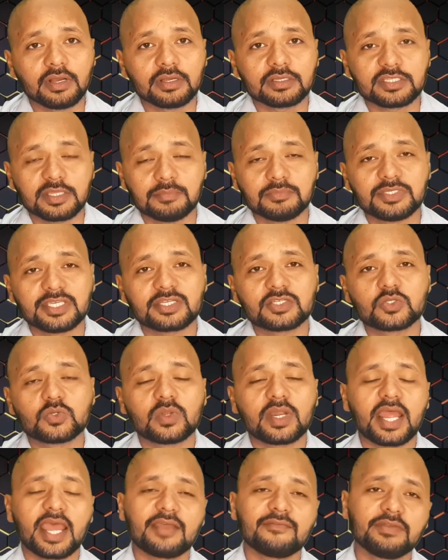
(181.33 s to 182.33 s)
subjects you
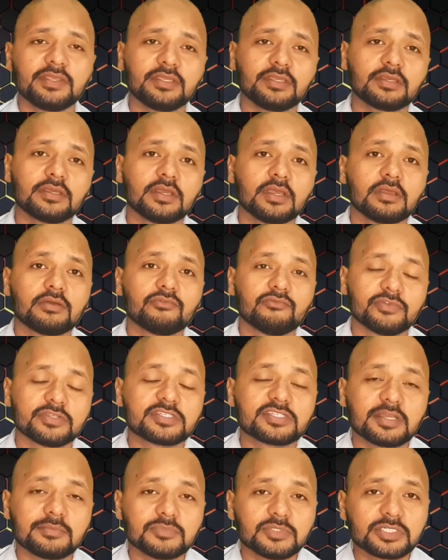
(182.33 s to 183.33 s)
are having, which
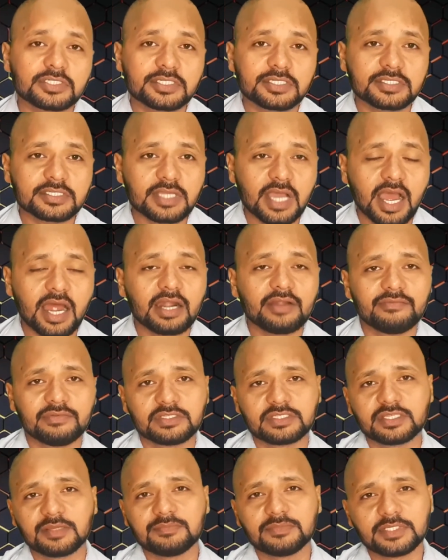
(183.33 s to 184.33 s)
subject is hard, which
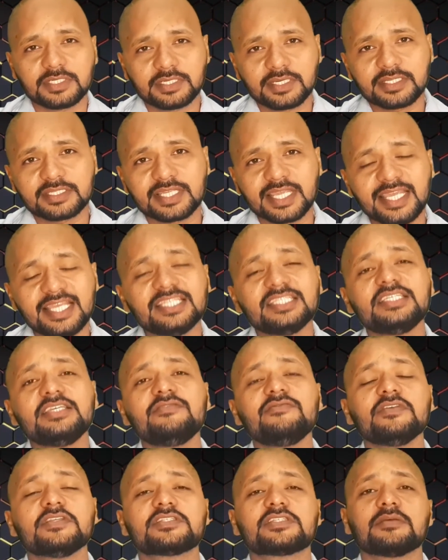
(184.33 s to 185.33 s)
subject is easy,
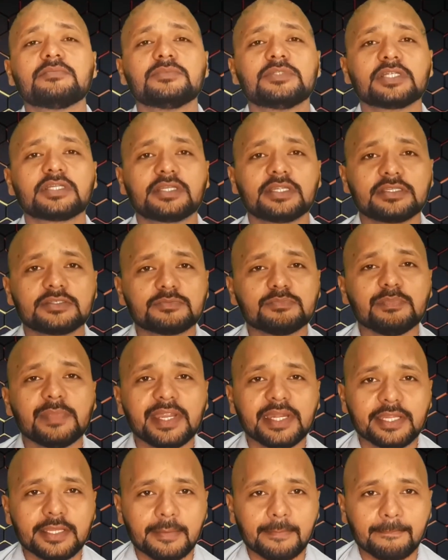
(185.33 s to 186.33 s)
which subject is
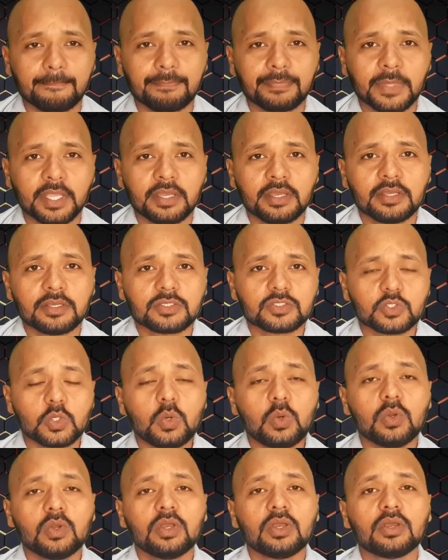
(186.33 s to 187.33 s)
medium.
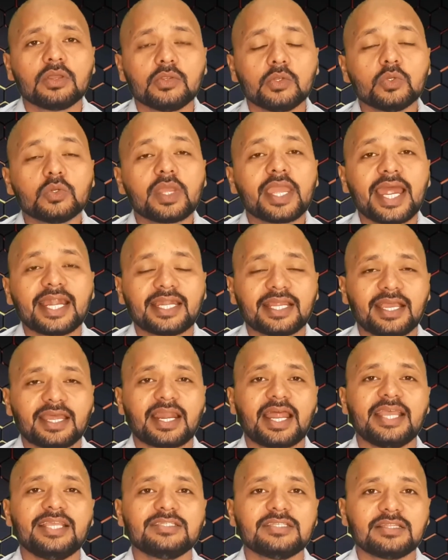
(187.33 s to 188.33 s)
So you
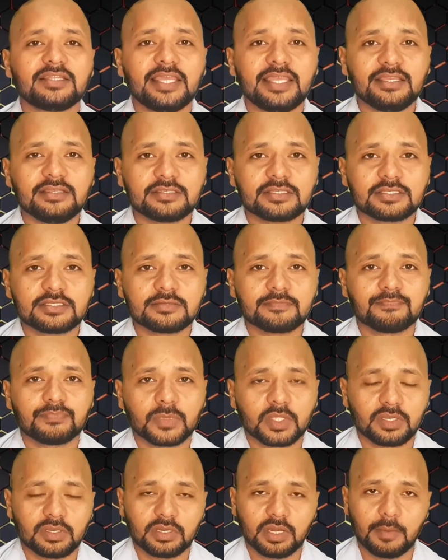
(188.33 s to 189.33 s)
categorize the things,
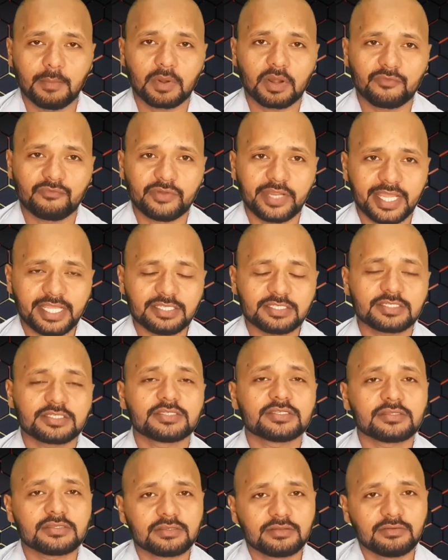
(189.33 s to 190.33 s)
number of
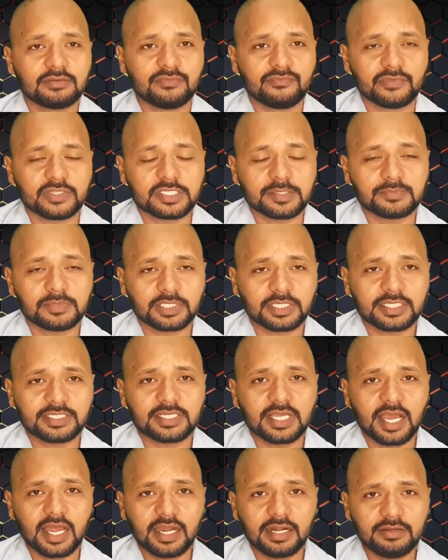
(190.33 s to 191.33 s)
days, which subject is
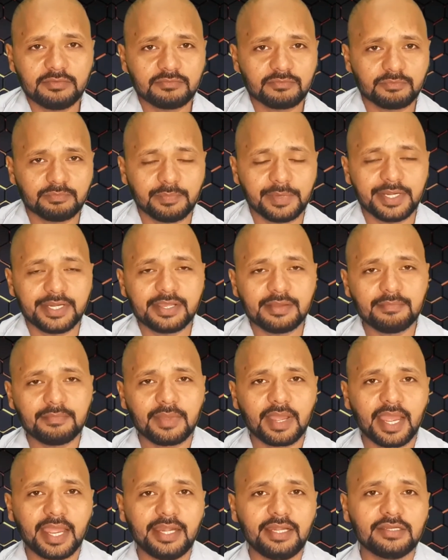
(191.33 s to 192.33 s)
hard, medium
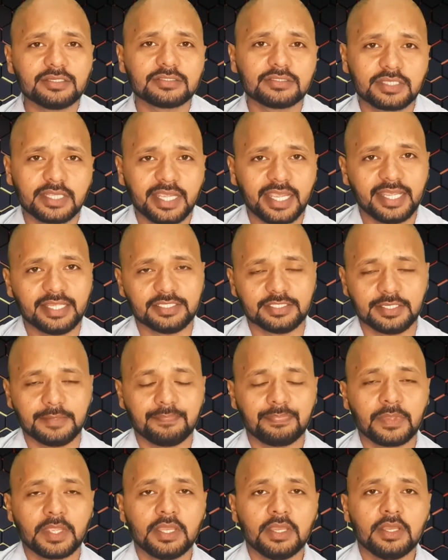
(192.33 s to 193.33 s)
and easy.
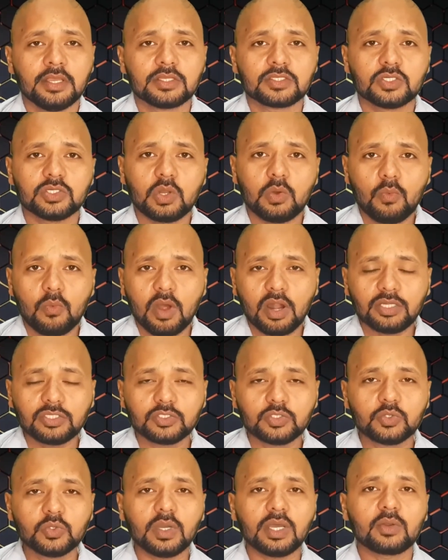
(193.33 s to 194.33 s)
So now what
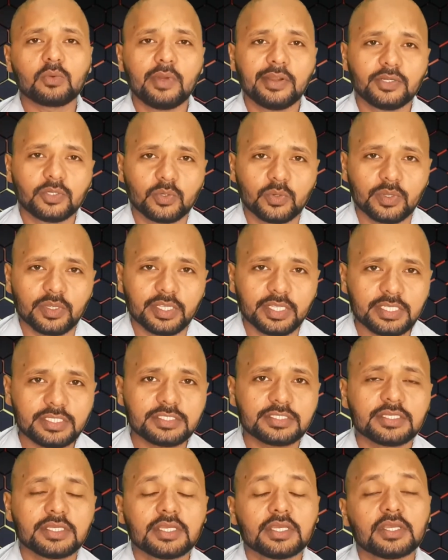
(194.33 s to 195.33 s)
you are going to do
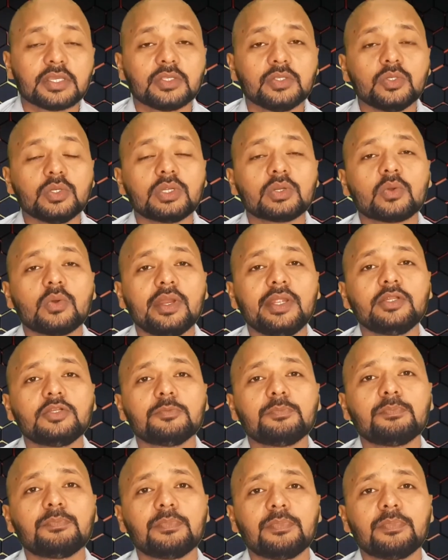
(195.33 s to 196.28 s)
is, you are going to